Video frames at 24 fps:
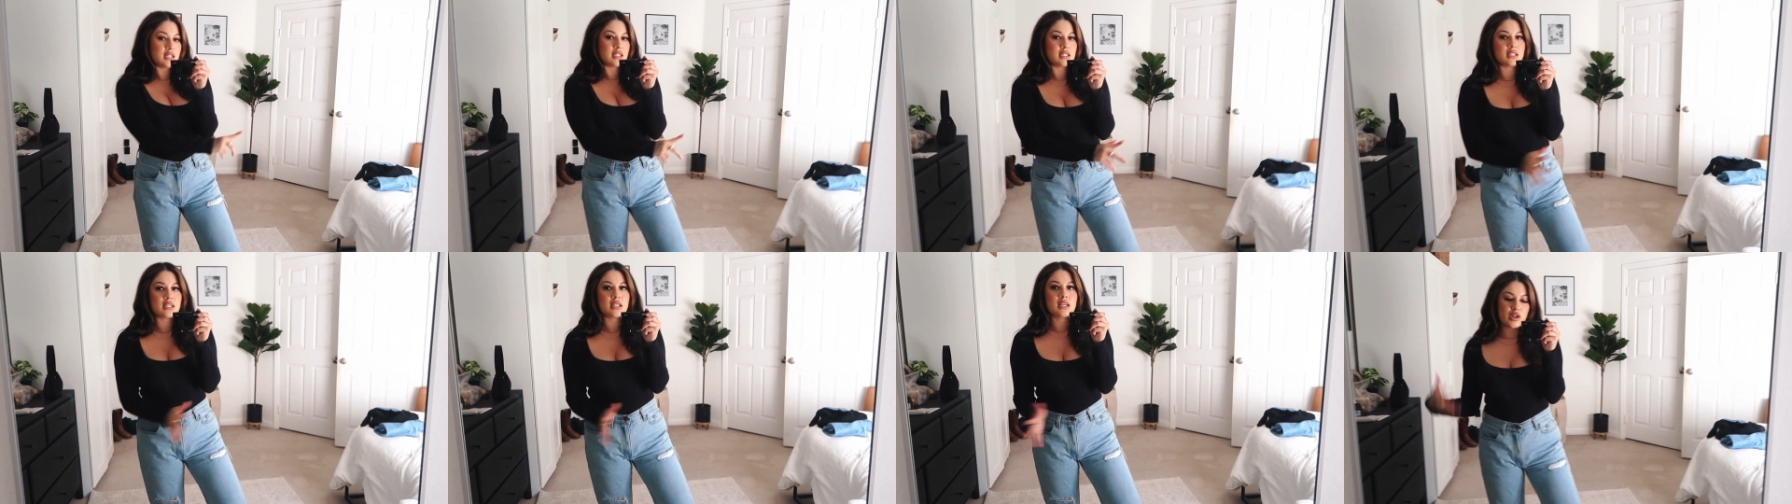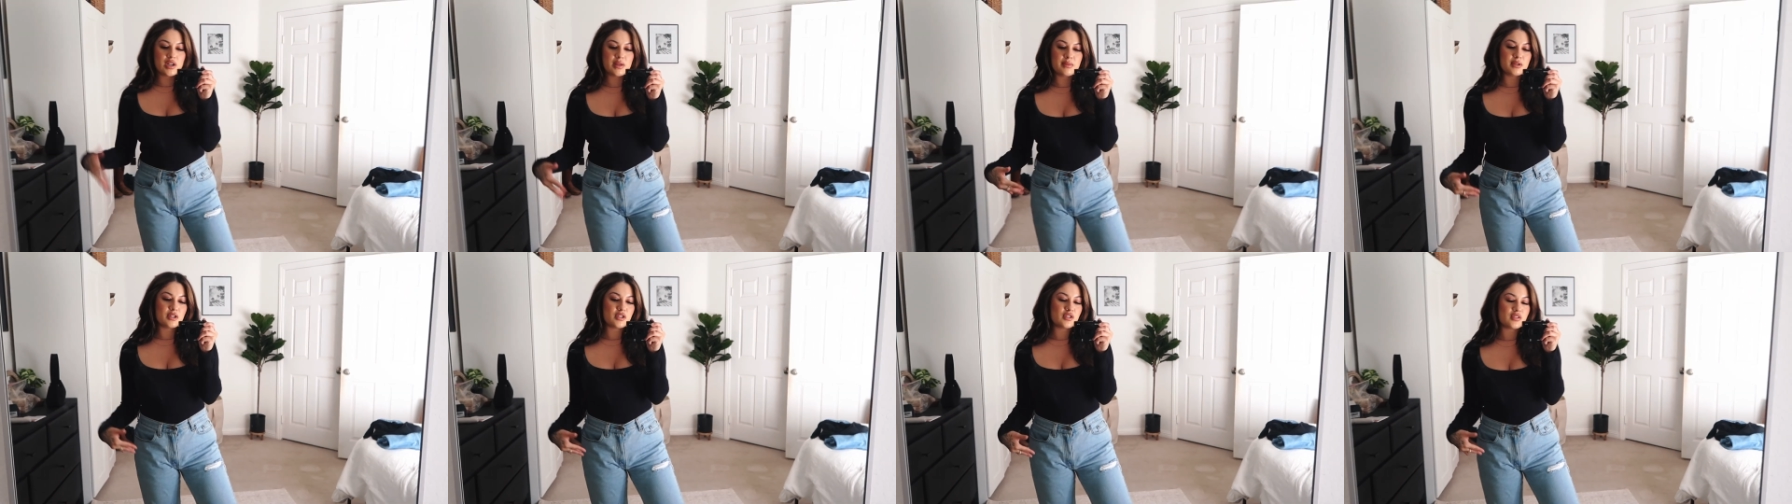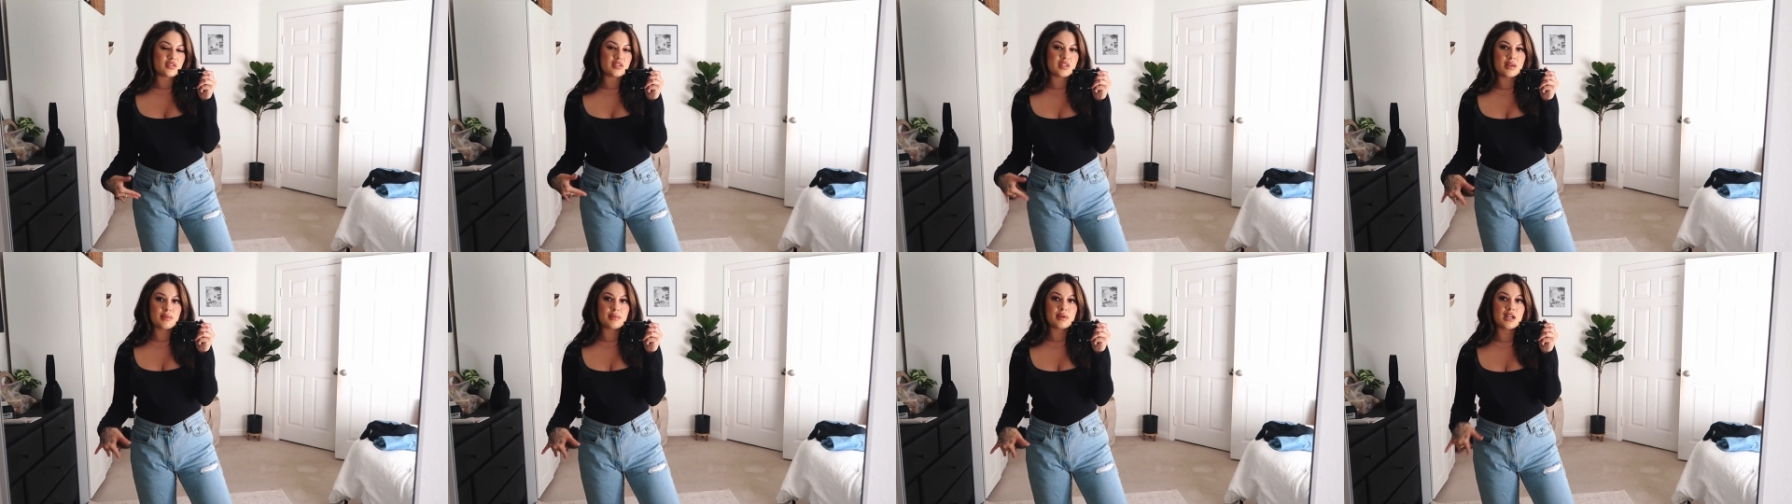It's pretty much the
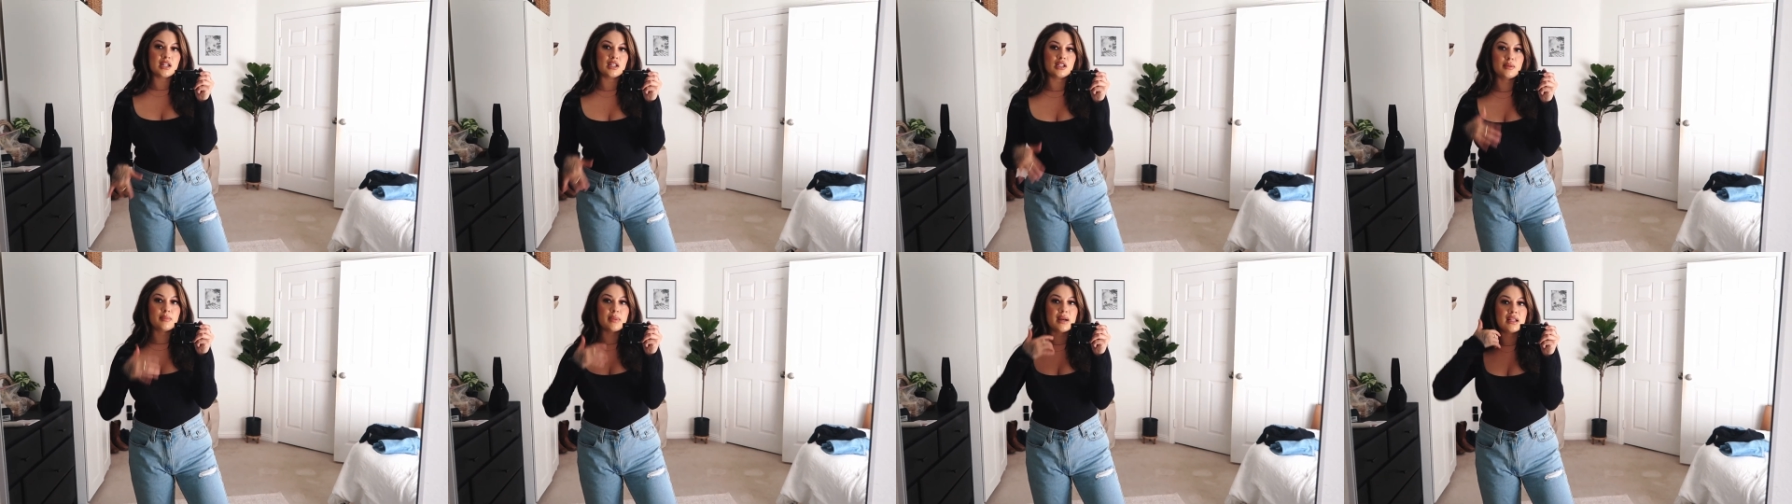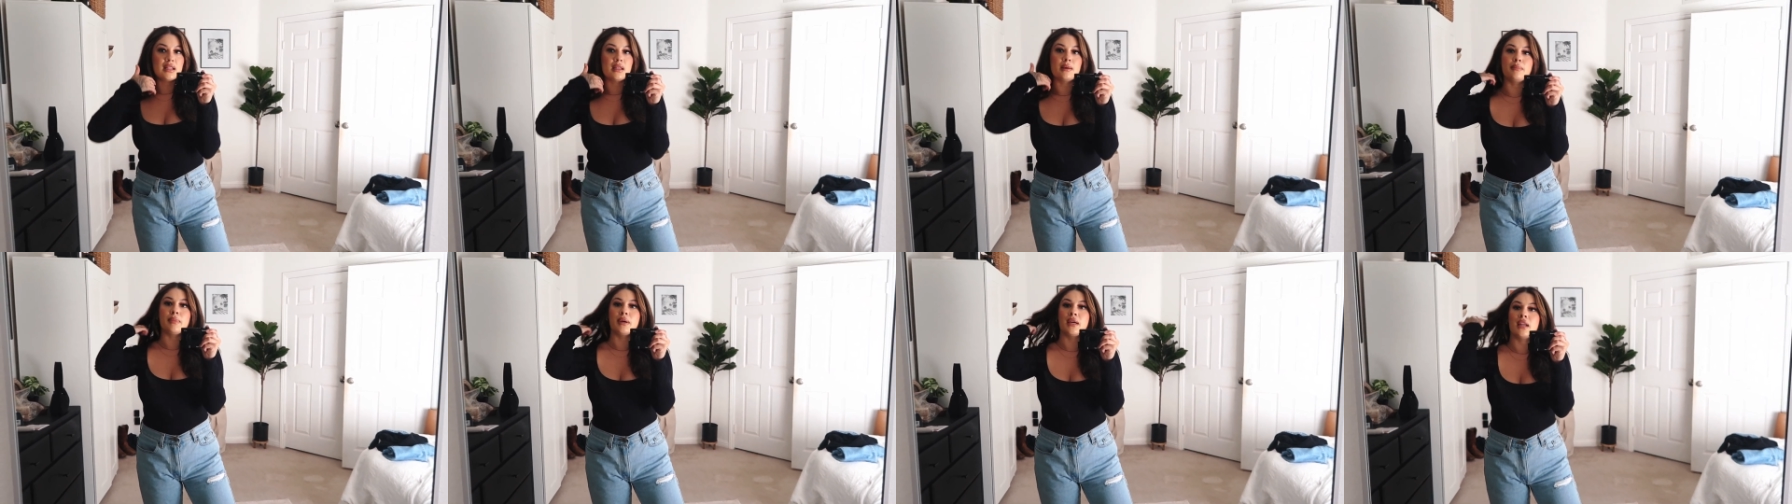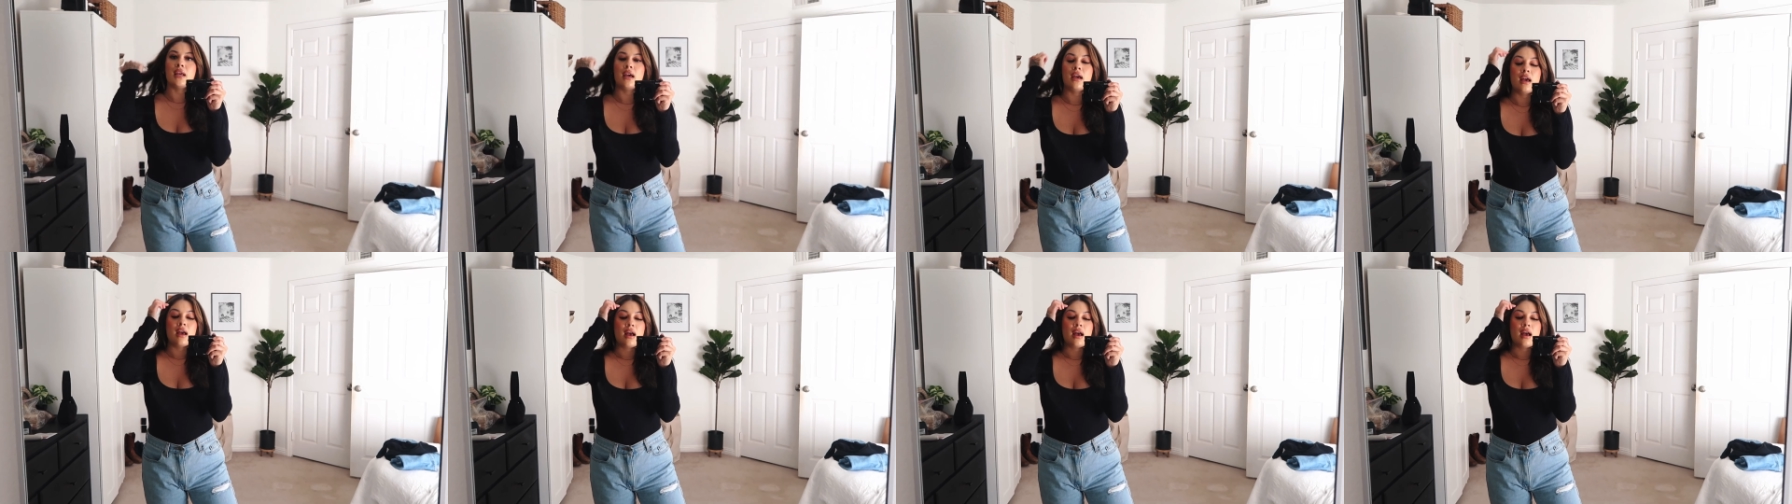same color palette, but